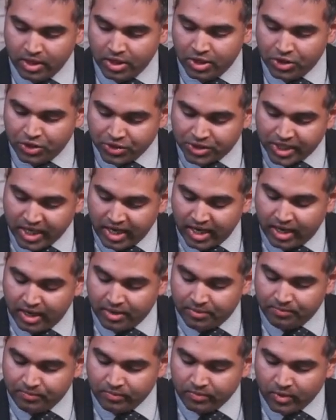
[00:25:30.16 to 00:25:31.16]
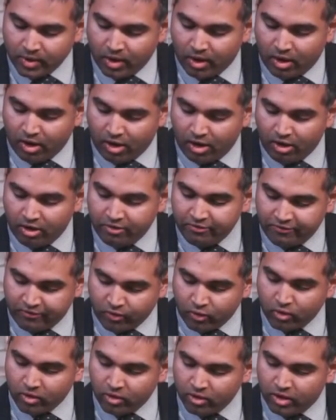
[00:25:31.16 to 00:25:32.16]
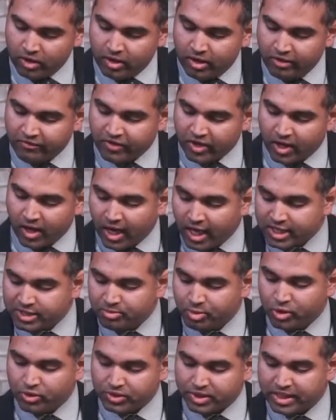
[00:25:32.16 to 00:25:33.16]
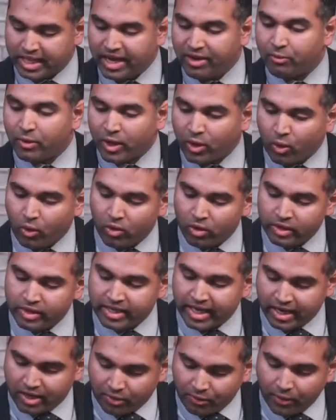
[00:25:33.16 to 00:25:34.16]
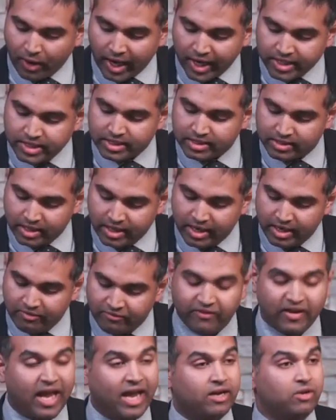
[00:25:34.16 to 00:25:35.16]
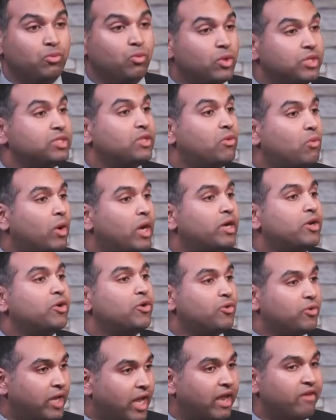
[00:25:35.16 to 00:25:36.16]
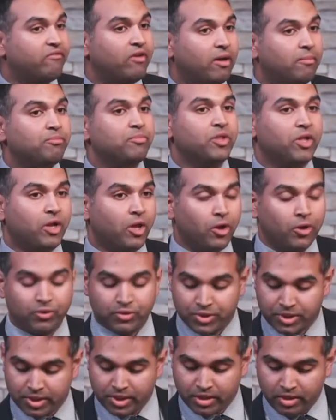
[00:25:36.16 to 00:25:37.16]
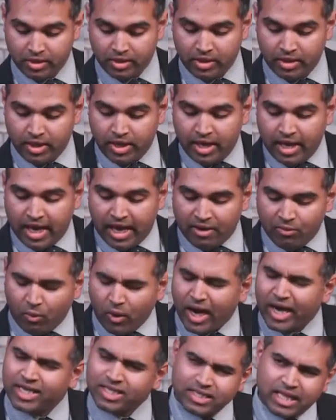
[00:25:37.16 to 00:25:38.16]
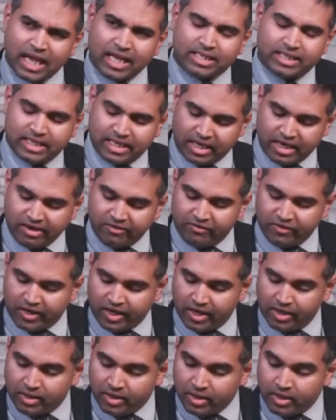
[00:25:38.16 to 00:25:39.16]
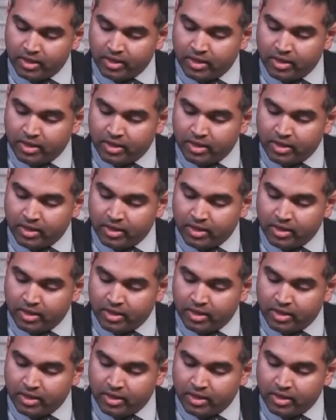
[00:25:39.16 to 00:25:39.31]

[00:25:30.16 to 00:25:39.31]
You see, all four of the Gospels, they record that Christ, in fact, was the one who gave up the ghost. And why is that significant?